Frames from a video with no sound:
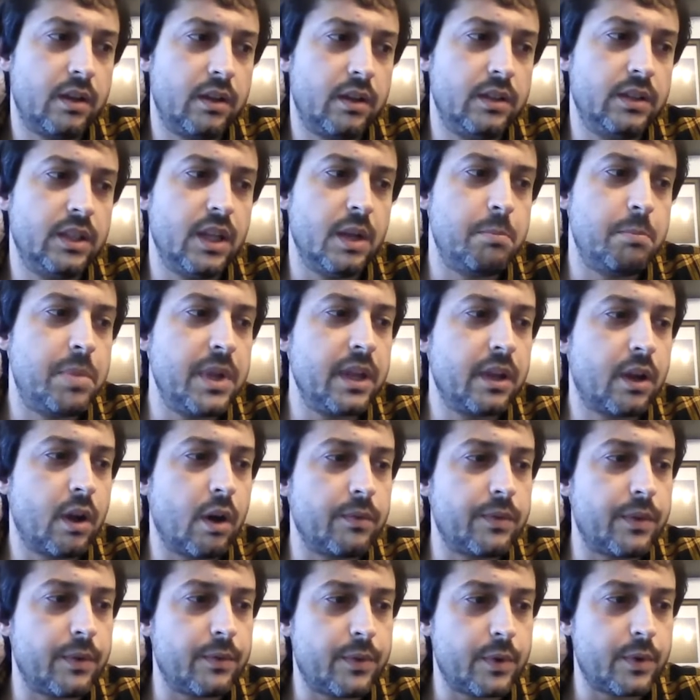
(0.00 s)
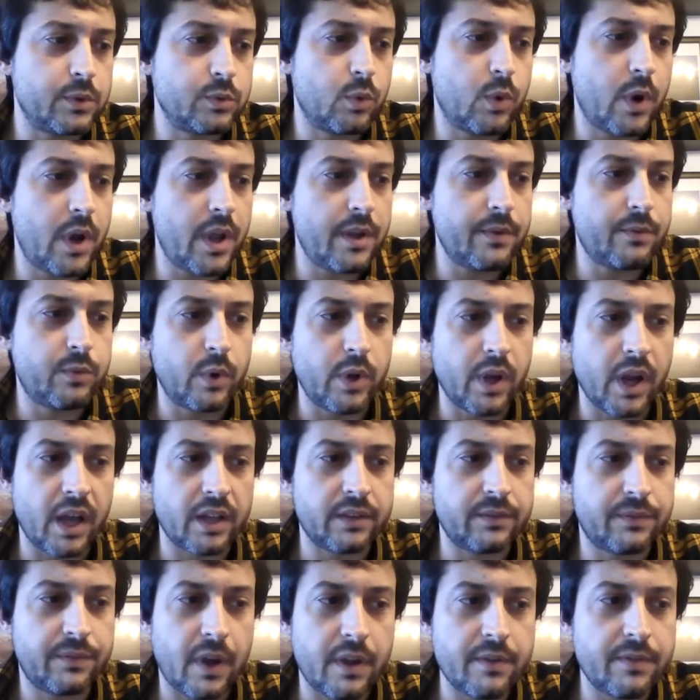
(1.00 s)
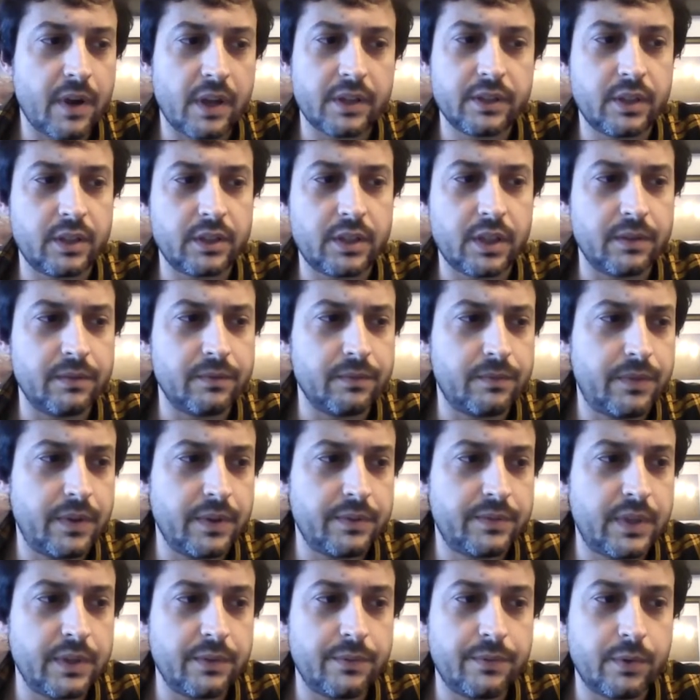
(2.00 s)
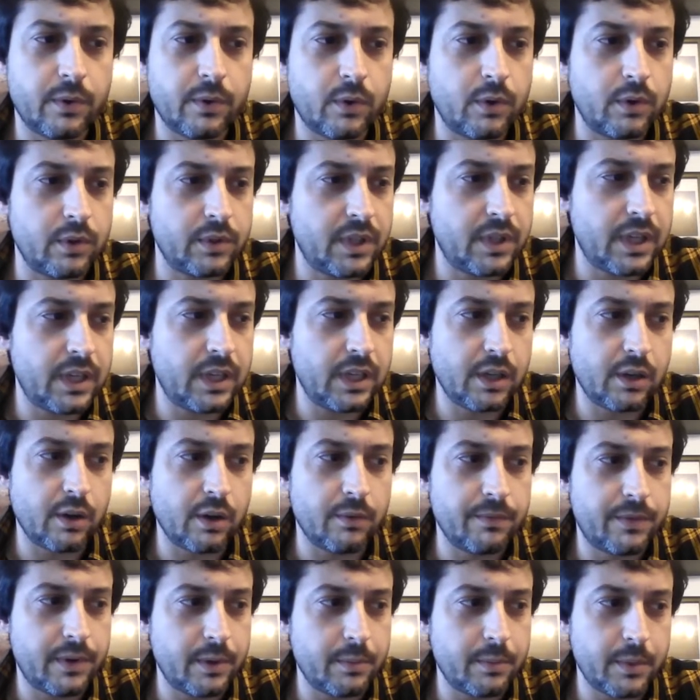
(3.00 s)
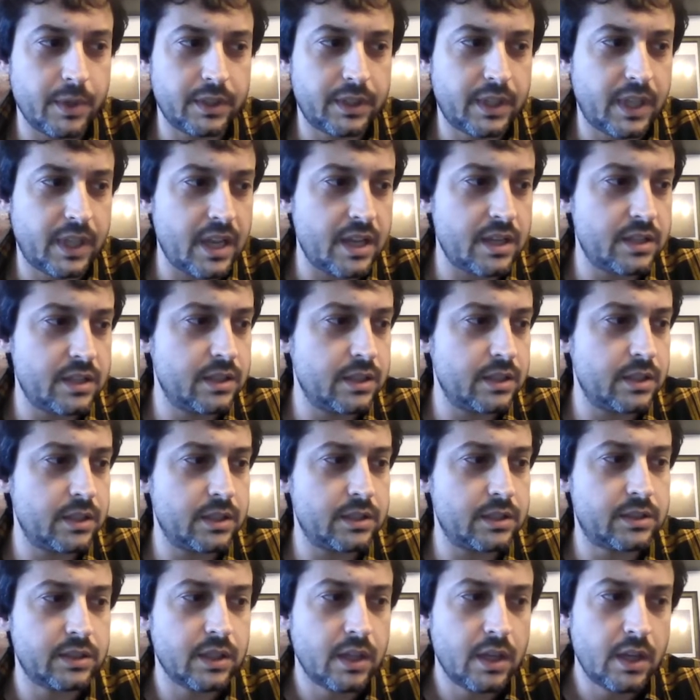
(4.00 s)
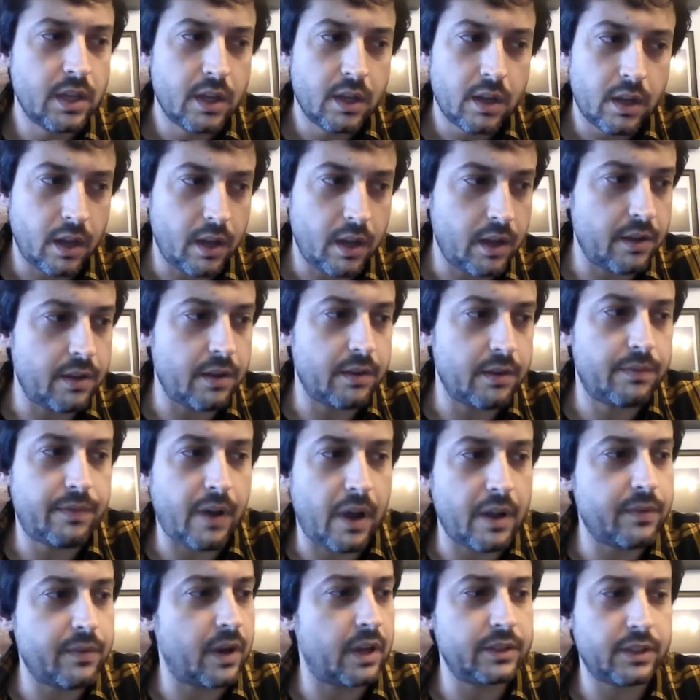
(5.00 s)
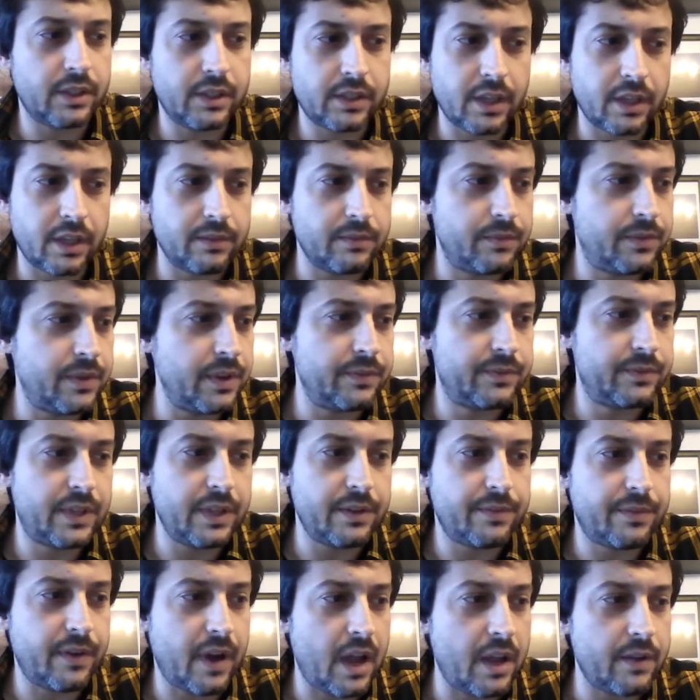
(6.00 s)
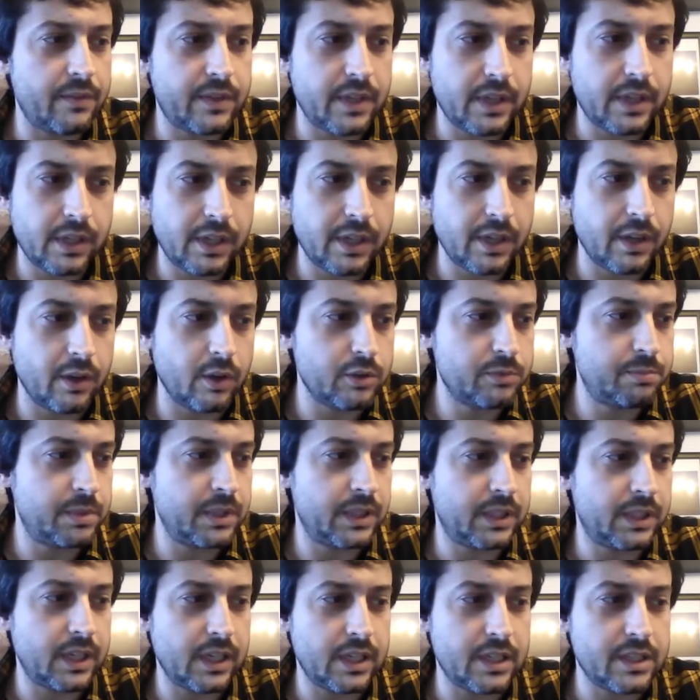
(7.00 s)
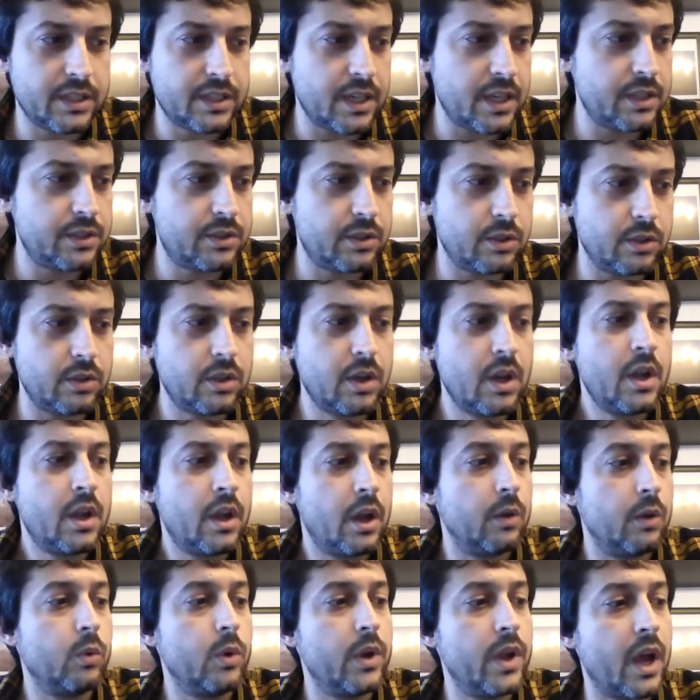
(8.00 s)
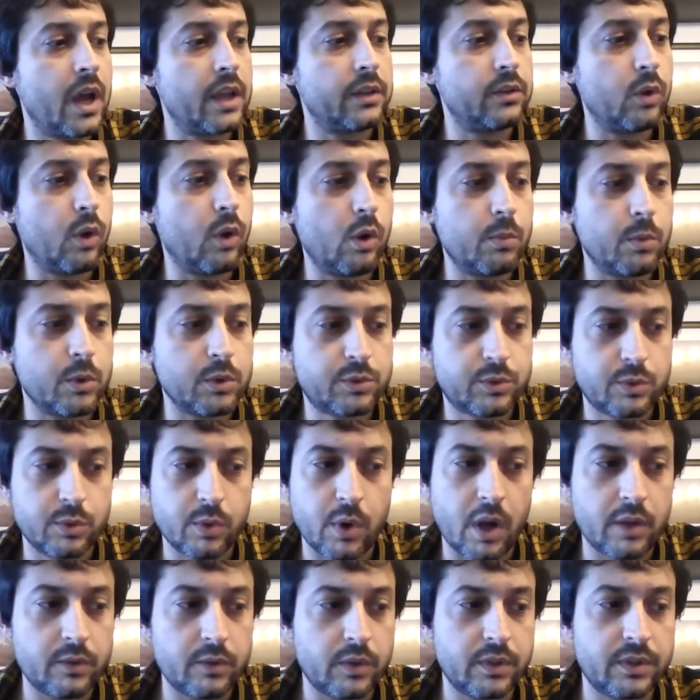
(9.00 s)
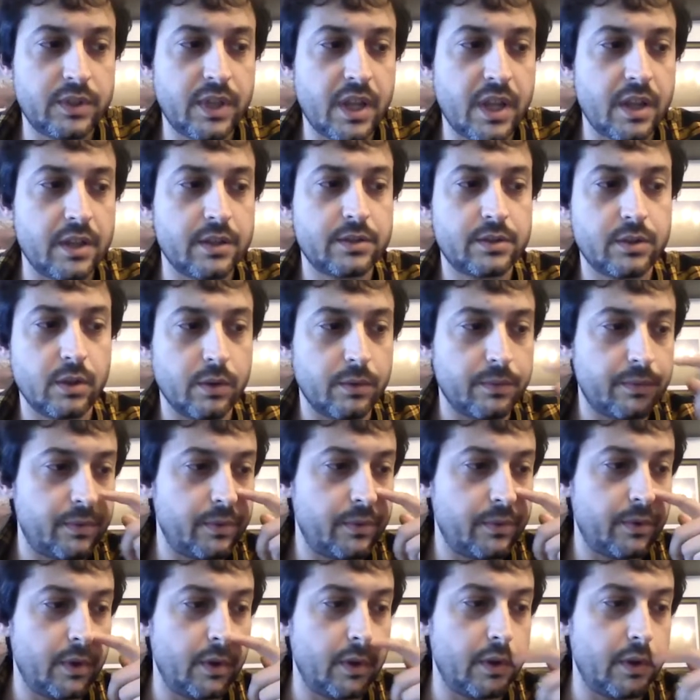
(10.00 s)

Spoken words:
in the peak of the first wave, we had 554 daily confirmed cases, 555 daily hospitalization, and we had almost 200 deaths of